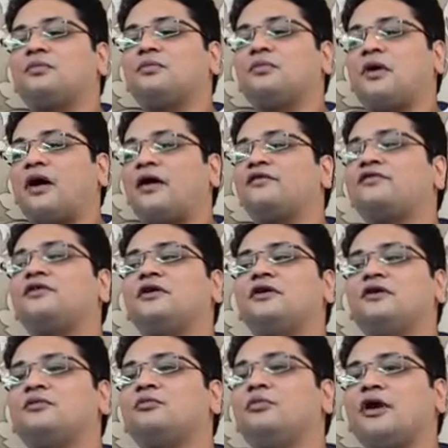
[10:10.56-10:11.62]
I've
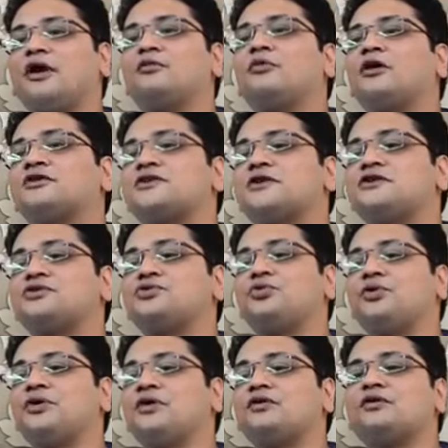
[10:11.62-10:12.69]
seen Brain Buxer is doing
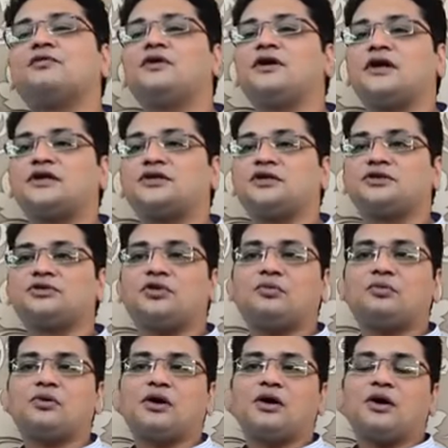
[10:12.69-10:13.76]
is a fantastic job.
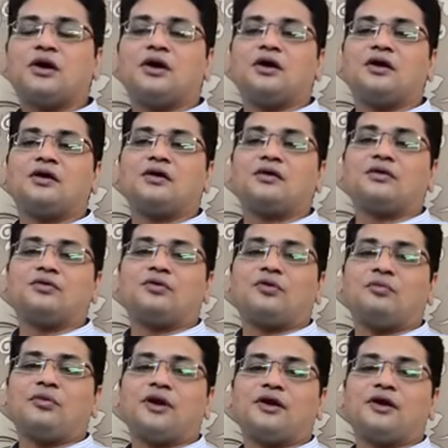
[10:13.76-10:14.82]
You are
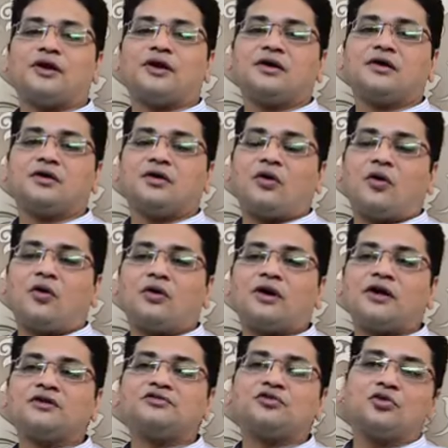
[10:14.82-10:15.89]
bringing all
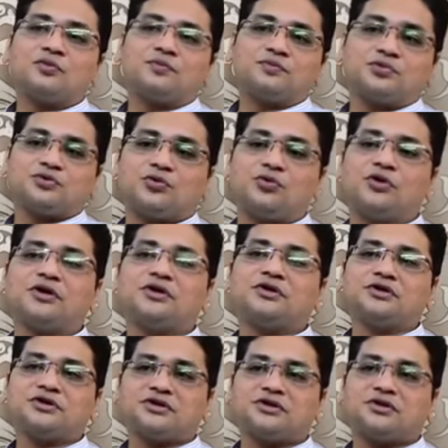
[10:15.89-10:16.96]
age group
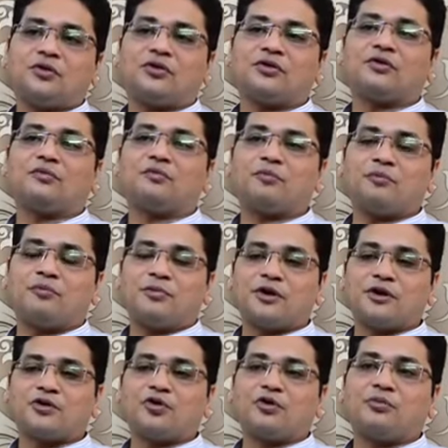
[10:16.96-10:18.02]
students on a
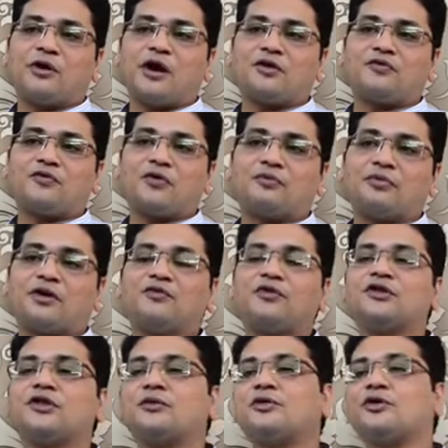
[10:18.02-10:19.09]
particular platform, giving
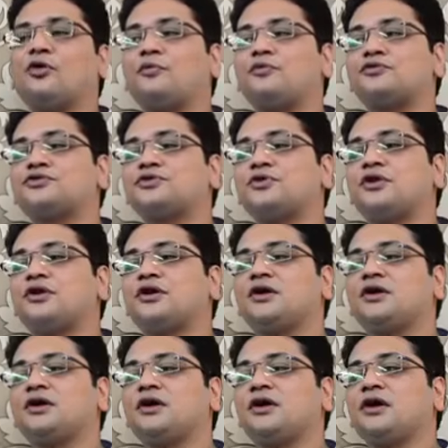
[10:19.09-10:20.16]
them an opportunity
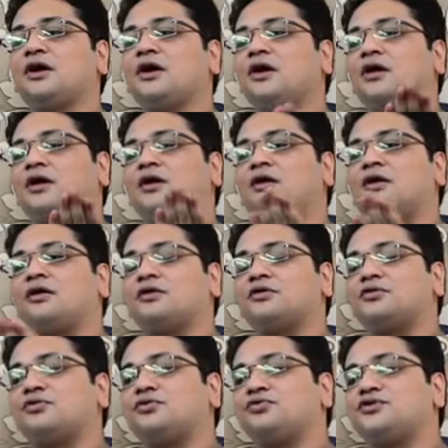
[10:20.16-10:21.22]

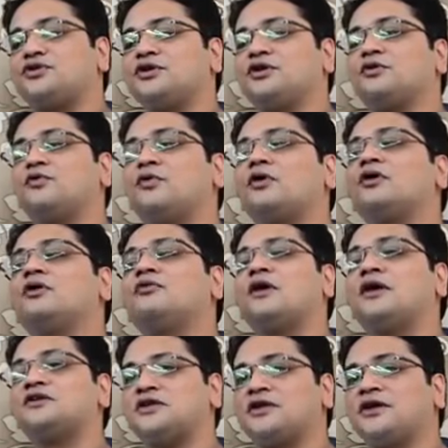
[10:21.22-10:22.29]
to see the world while
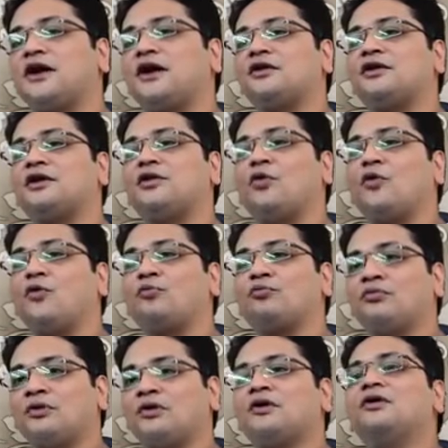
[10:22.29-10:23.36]
sitting at their home.
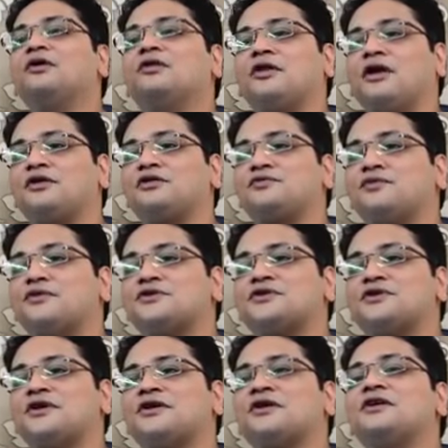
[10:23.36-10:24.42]
That is first
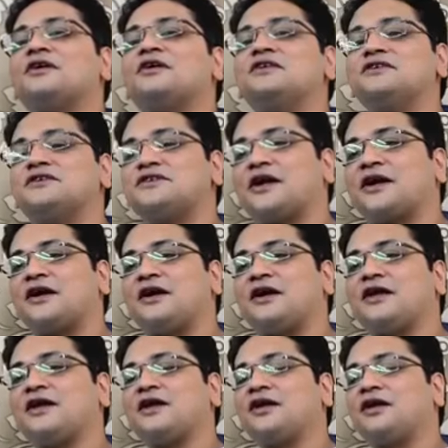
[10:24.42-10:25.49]
thing.
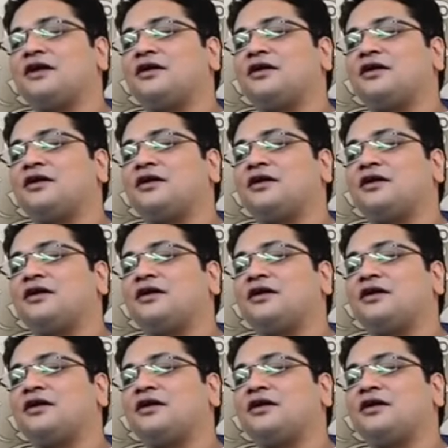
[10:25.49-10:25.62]
Secondly,